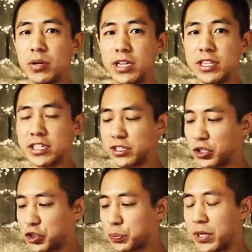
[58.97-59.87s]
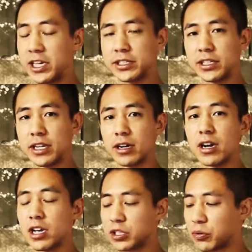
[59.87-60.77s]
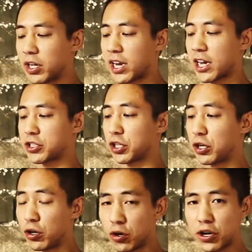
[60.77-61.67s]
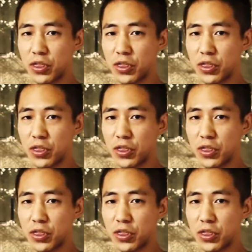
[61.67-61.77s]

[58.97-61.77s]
We need this little space here so we can actually hook